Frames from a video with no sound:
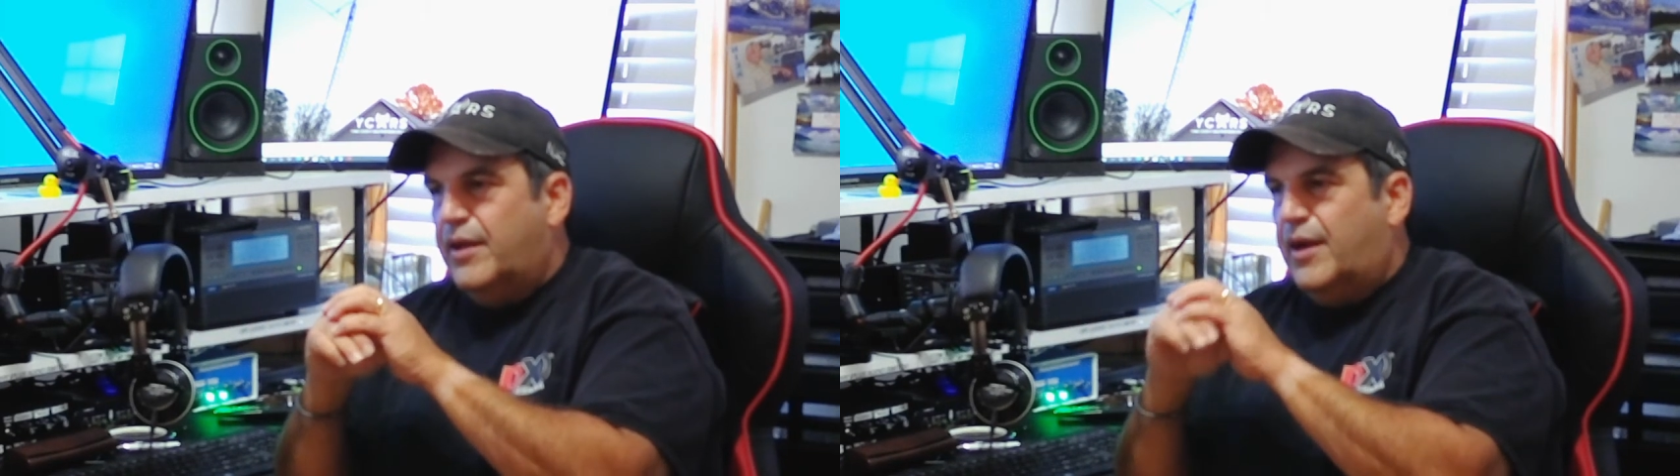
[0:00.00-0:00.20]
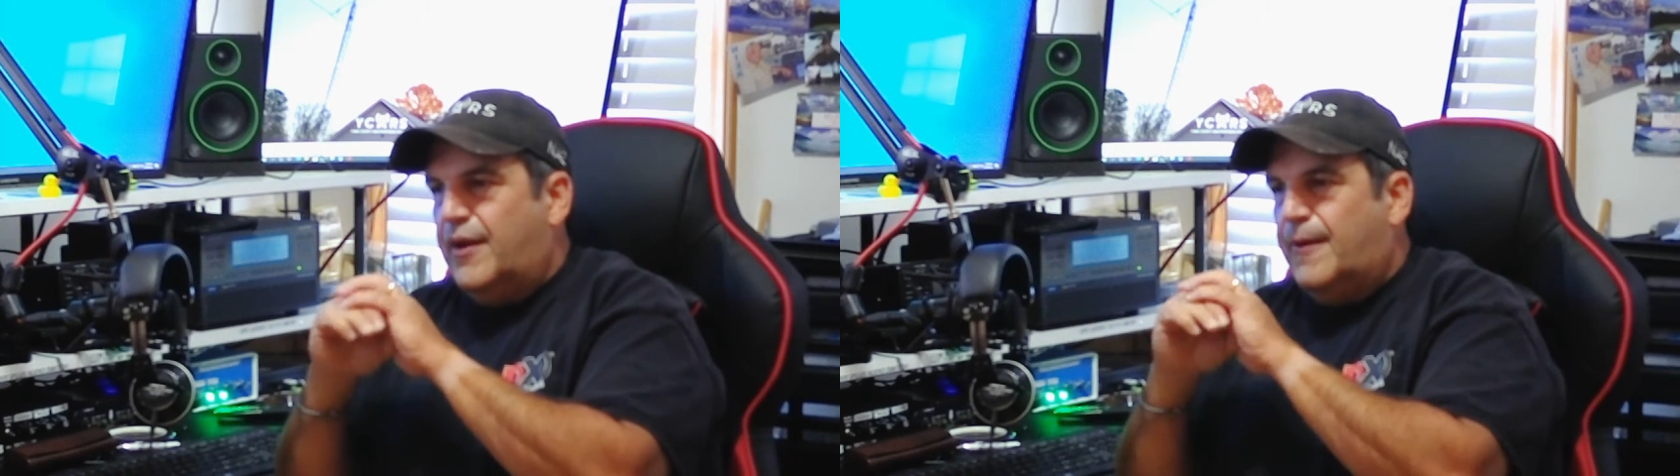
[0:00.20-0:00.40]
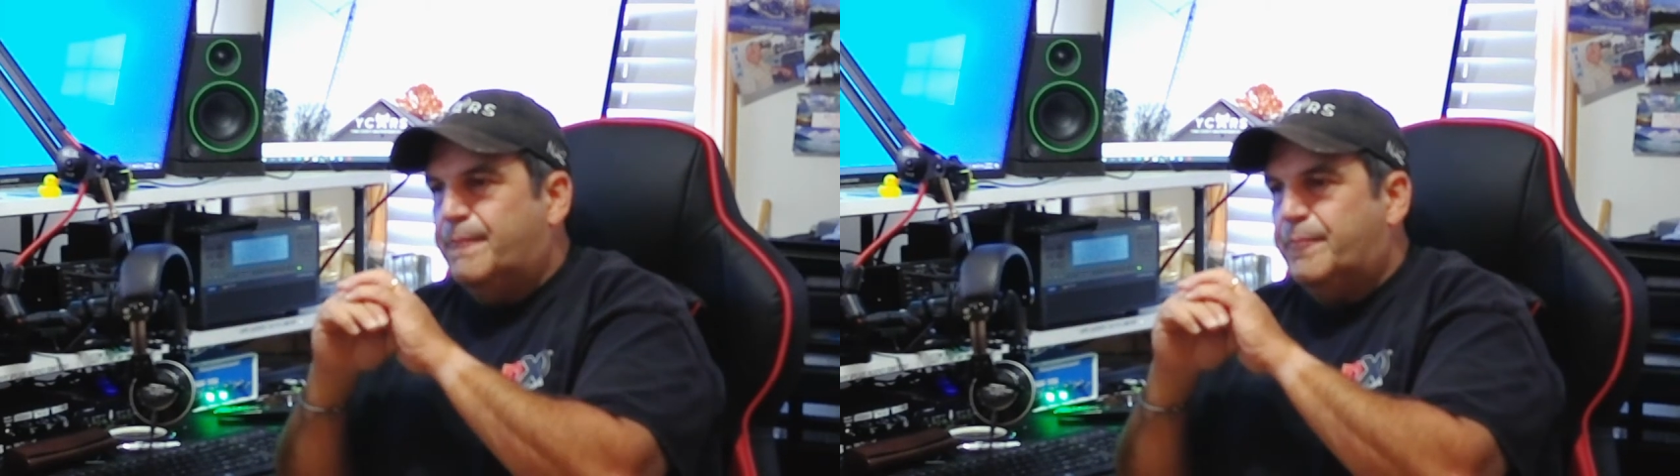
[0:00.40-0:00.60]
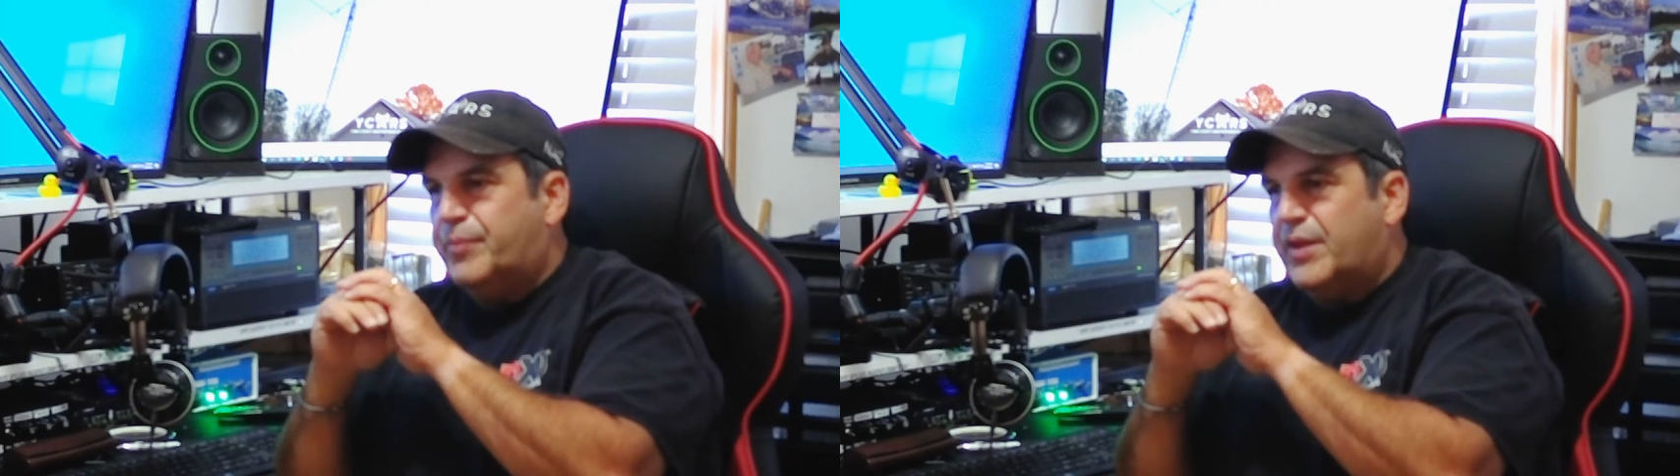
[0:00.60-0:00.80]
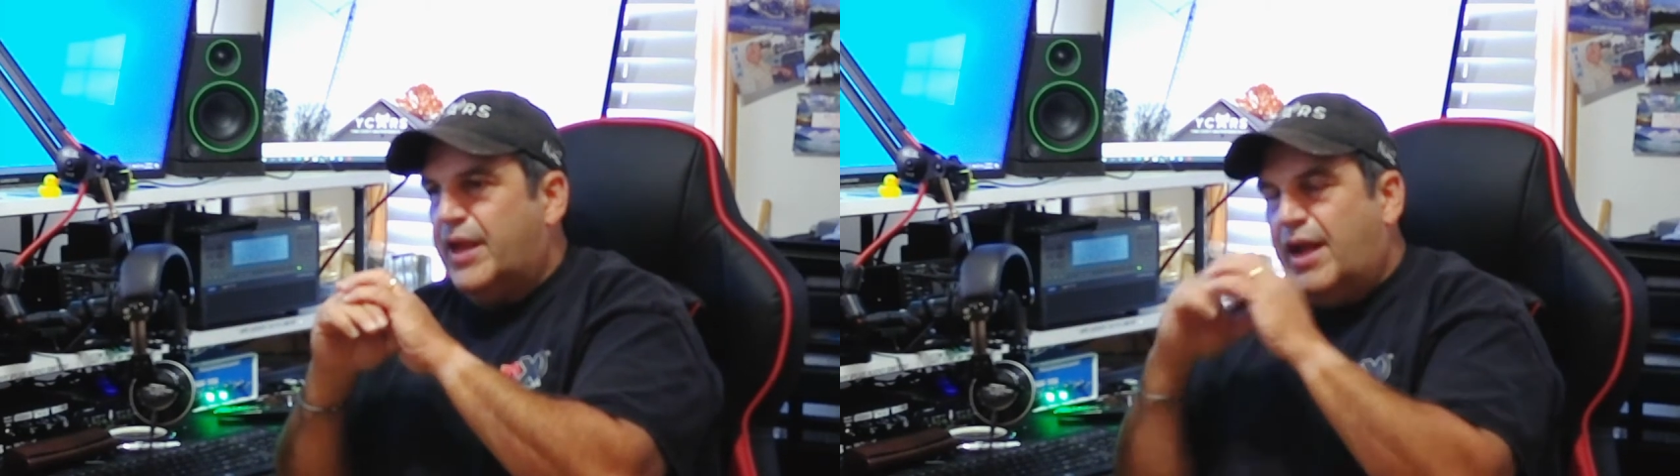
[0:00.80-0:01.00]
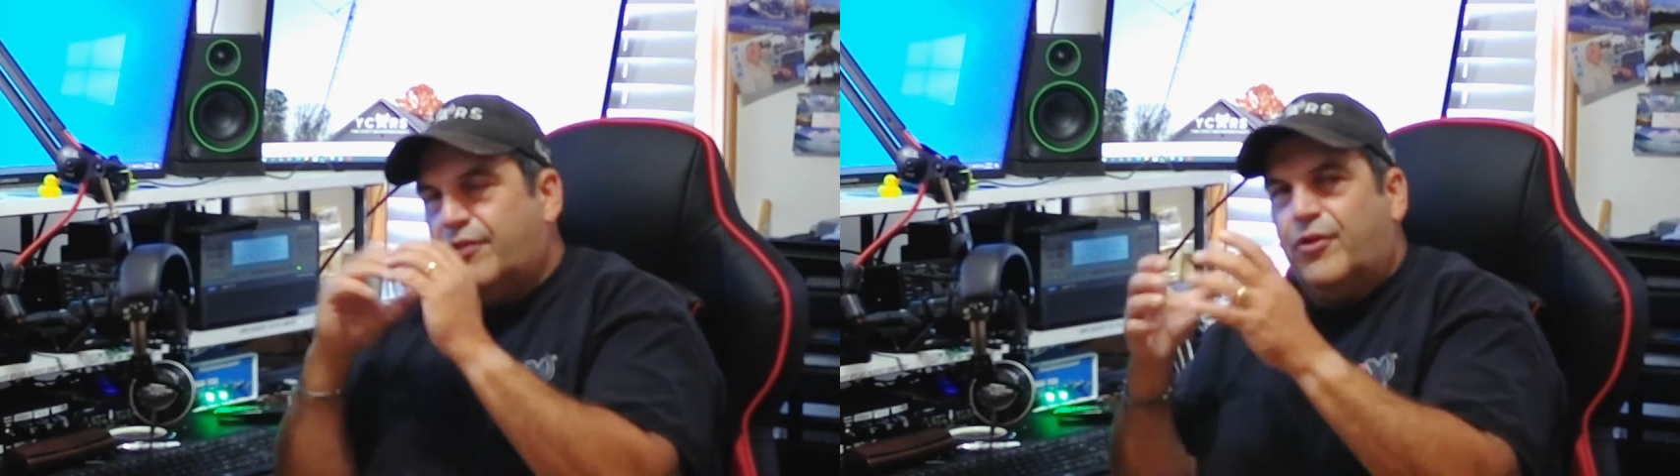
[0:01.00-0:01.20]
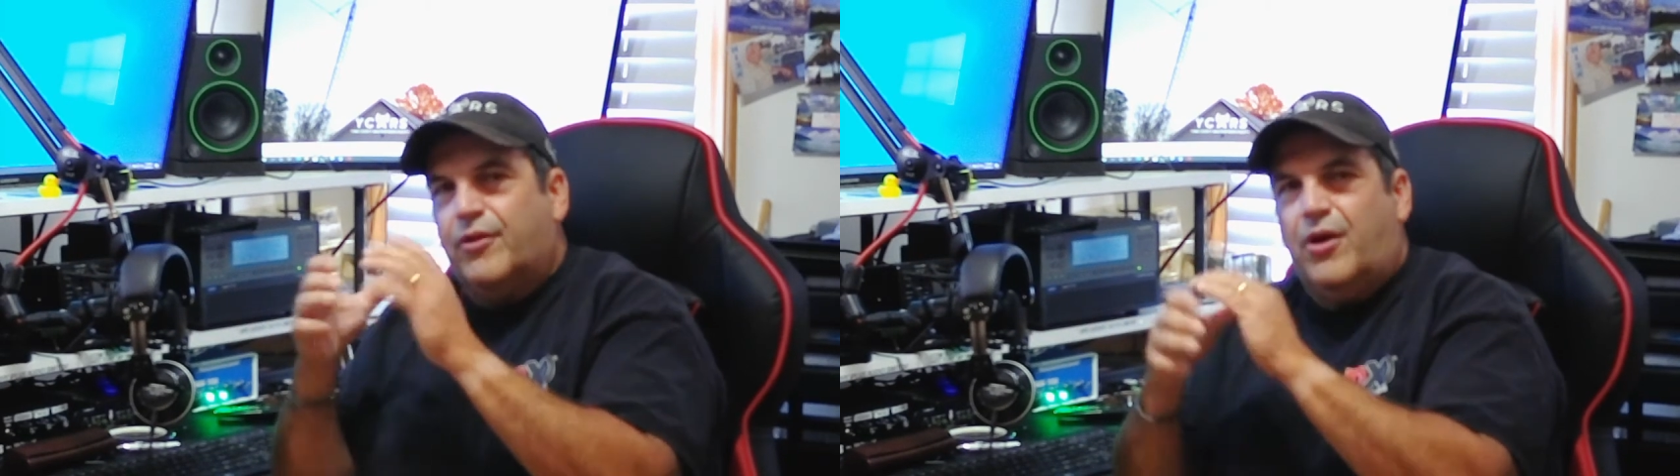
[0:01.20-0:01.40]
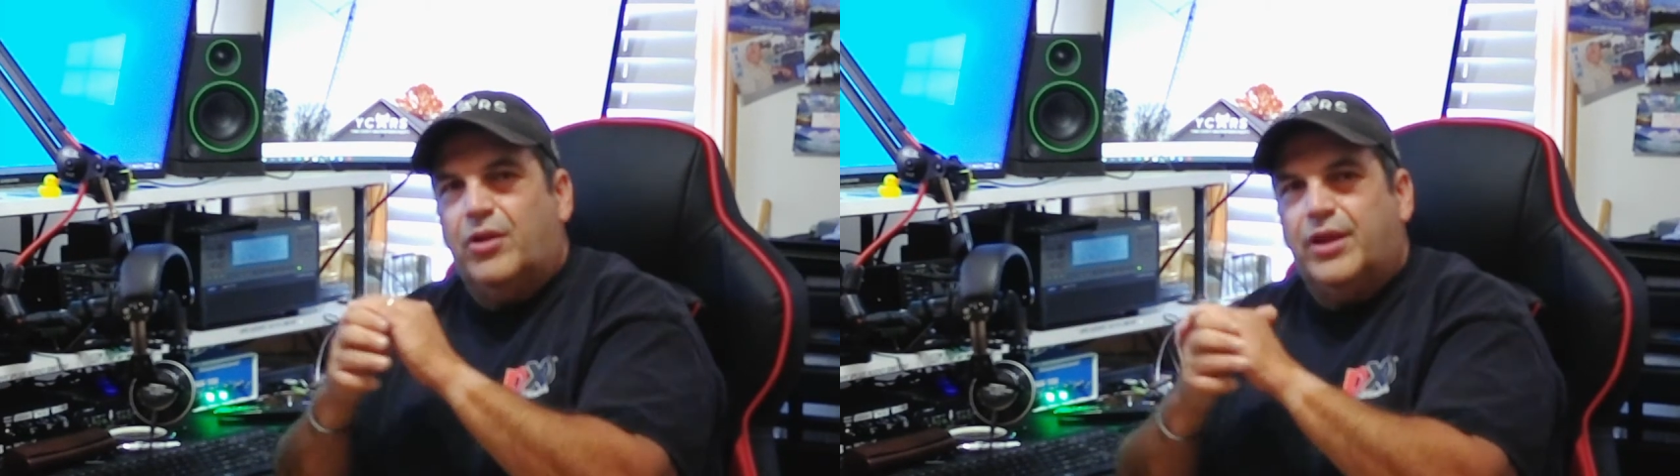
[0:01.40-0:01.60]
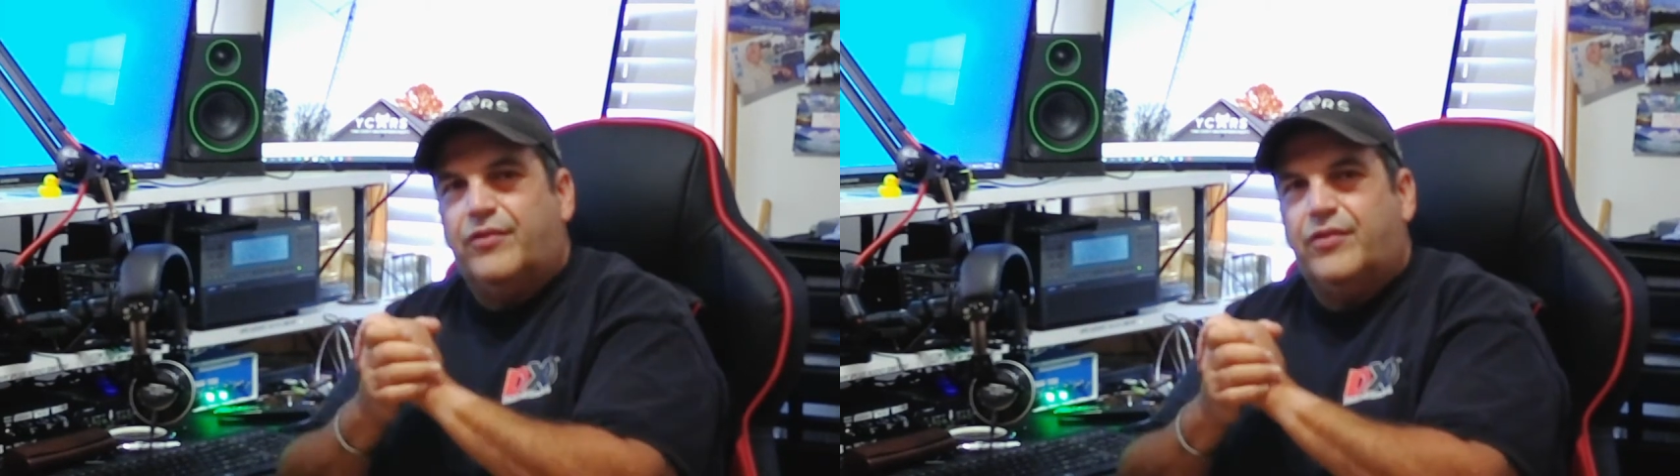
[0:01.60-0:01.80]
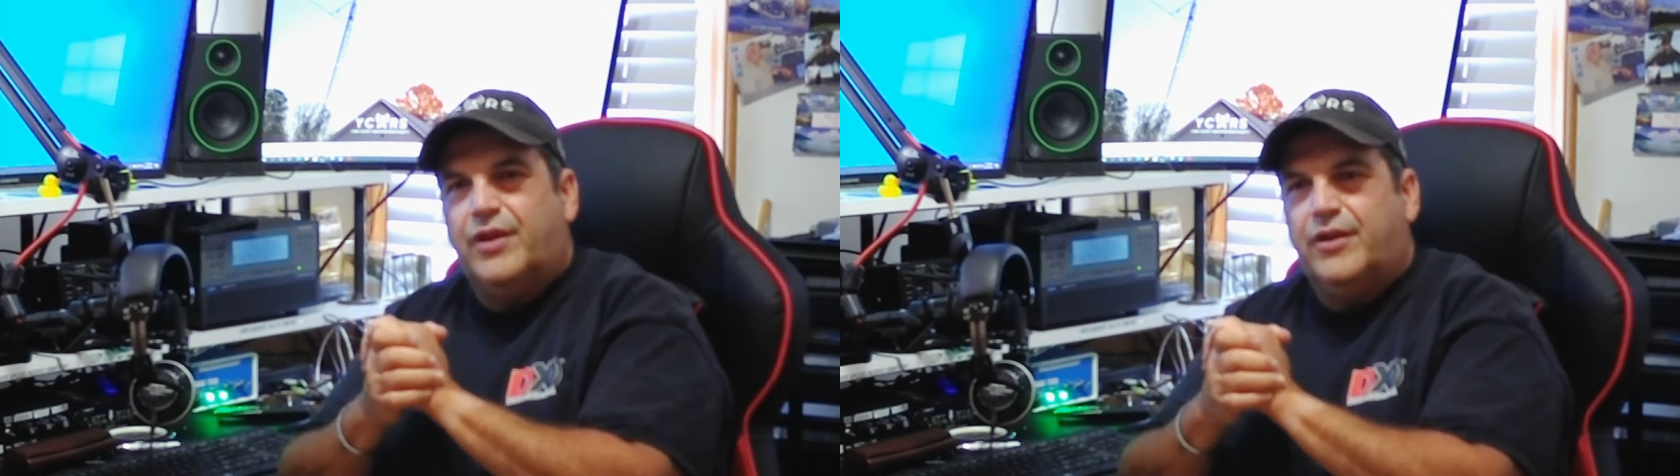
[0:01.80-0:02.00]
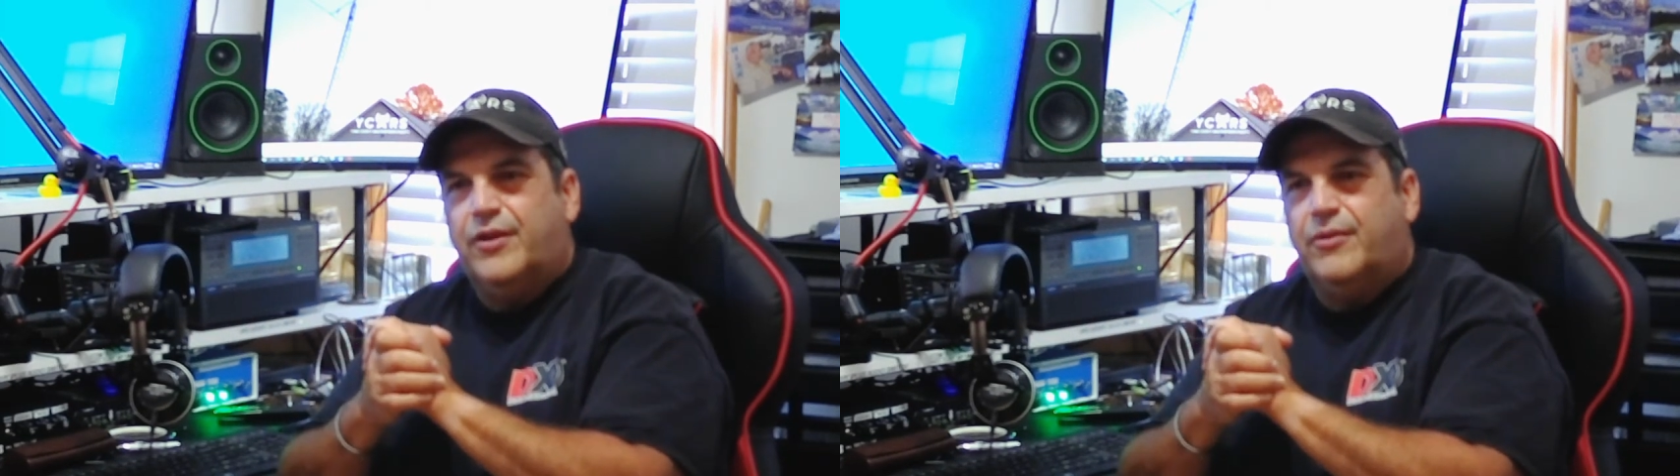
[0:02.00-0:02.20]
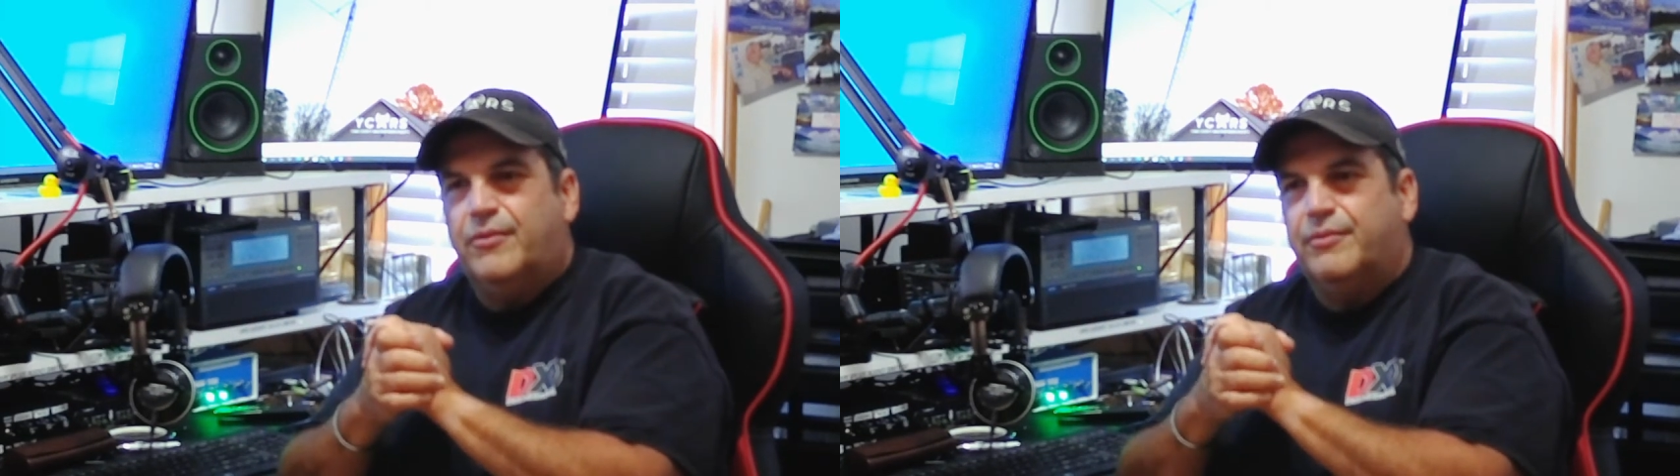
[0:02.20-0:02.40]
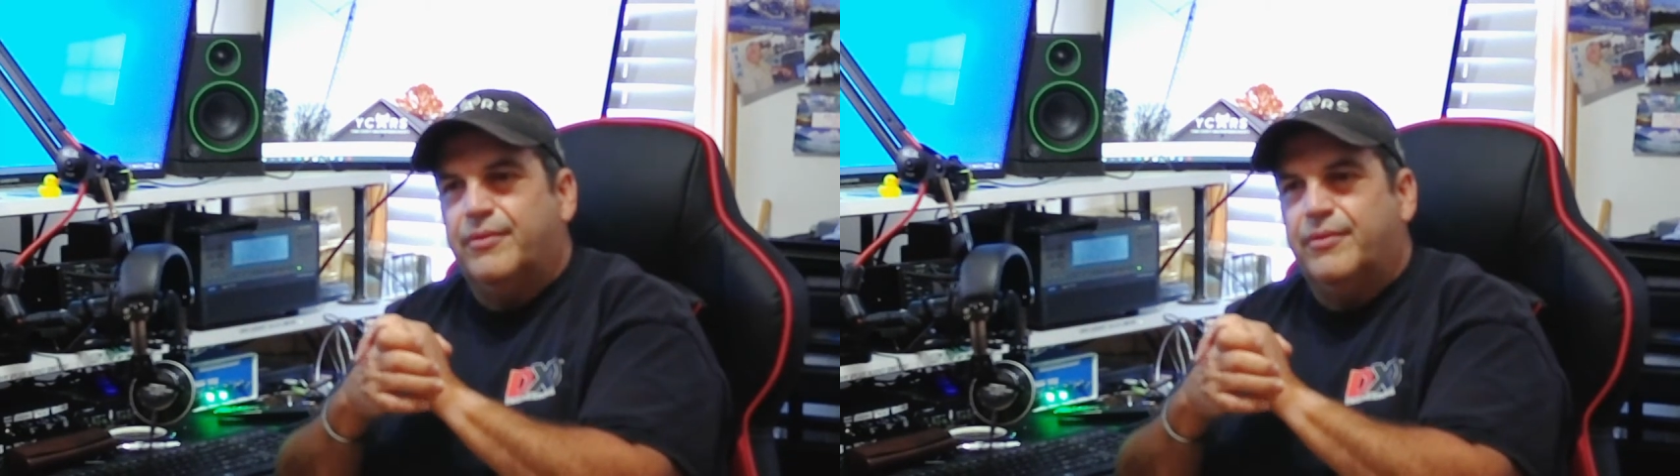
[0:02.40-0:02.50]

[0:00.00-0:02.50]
and I start calling CQ,